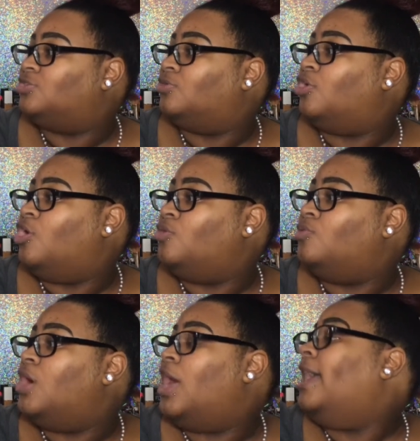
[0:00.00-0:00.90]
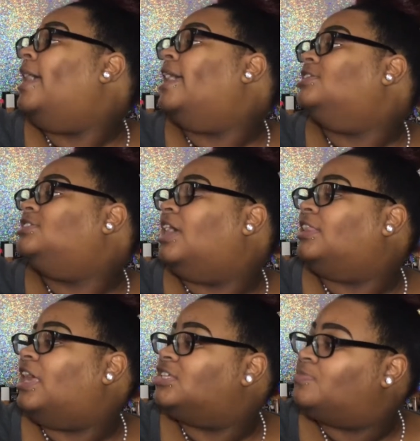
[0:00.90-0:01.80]
So go and
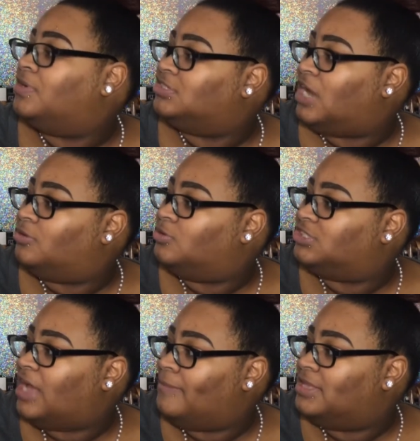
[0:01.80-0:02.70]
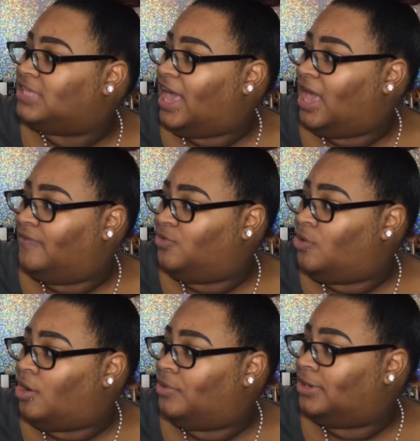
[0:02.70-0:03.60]
check that sponge out on Shop Miss A if
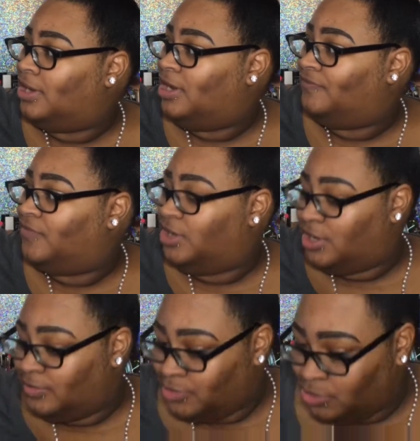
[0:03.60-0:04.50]
you are on a hunt for a good